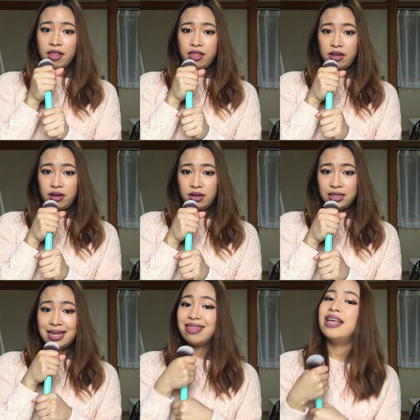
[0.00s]
the
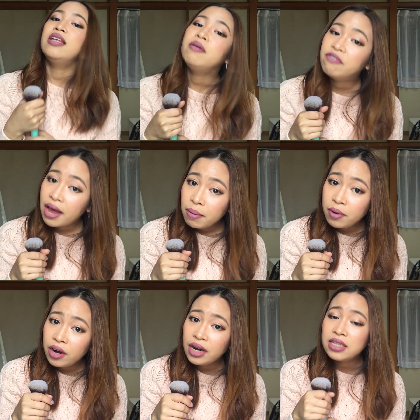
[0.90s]
synthetic
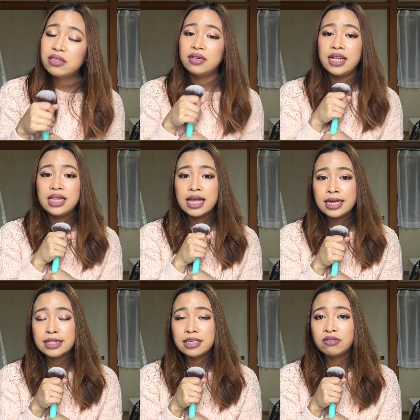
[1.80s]
fiber. It's really
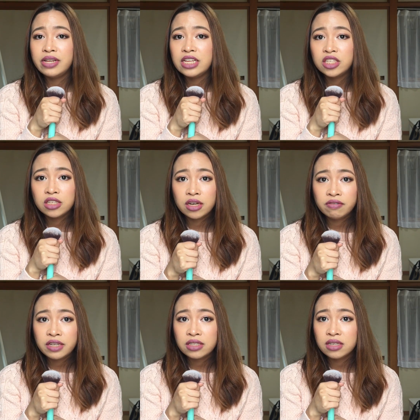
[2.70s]
nice. It's really
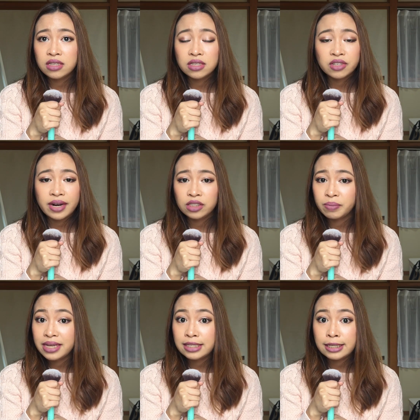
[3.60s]
soft. It doesn't scratch
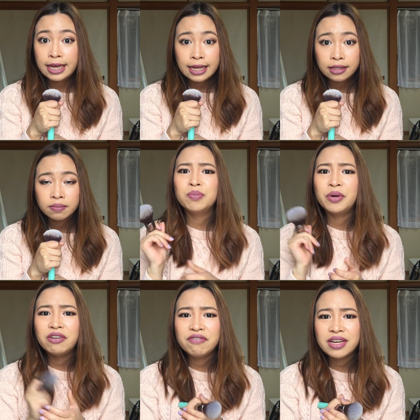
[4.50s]
my skin. It's
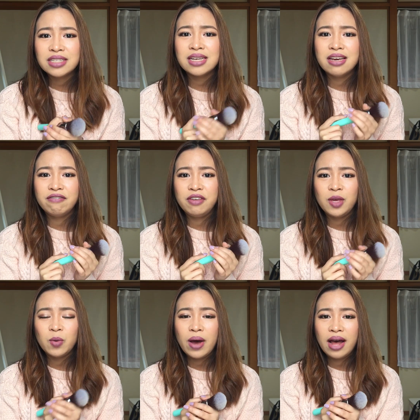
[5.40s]
perfect
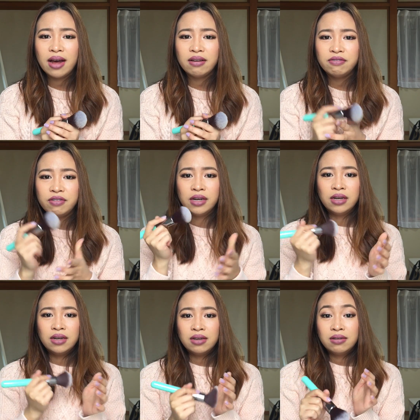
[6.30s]
if you have
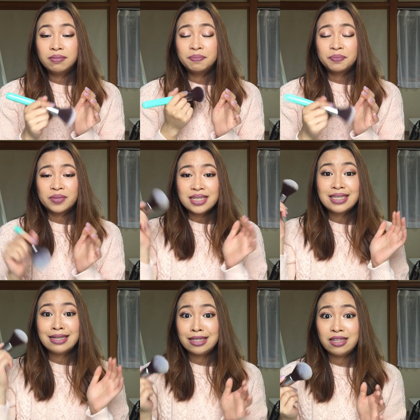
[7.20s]

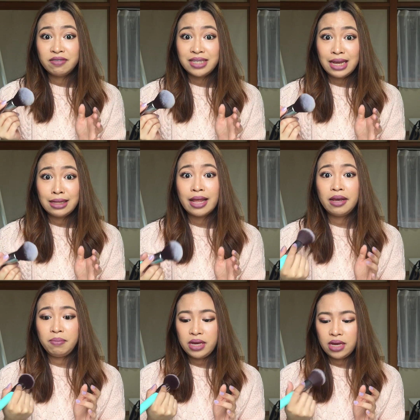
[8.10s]
sensitive skin
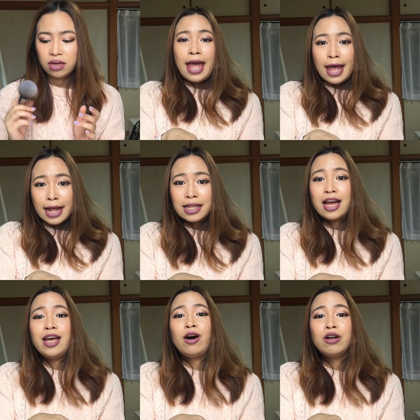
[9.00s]
like me. And
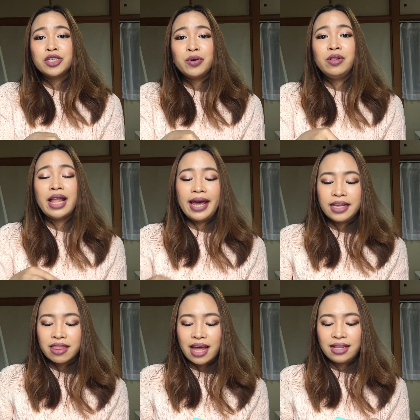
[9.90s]
I also
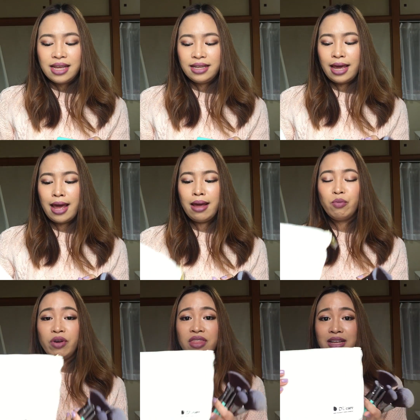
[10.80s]
like that it
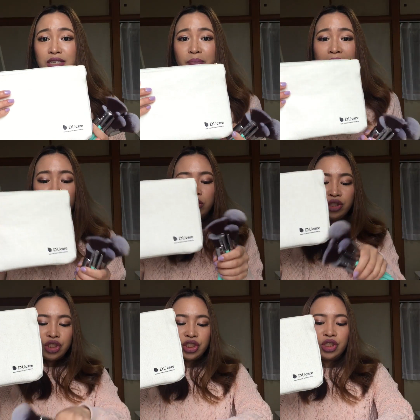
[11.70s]
came with this
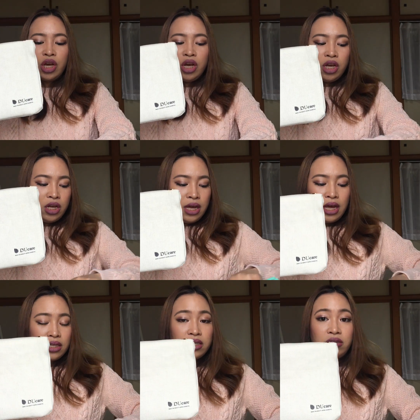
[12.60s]
pouch.
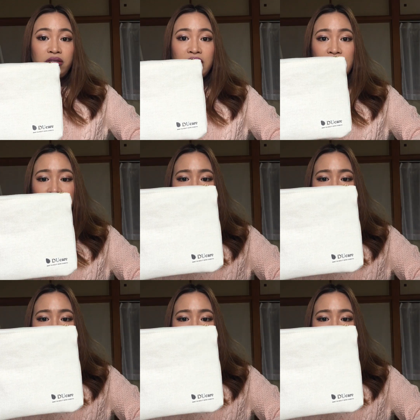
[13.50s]
It's really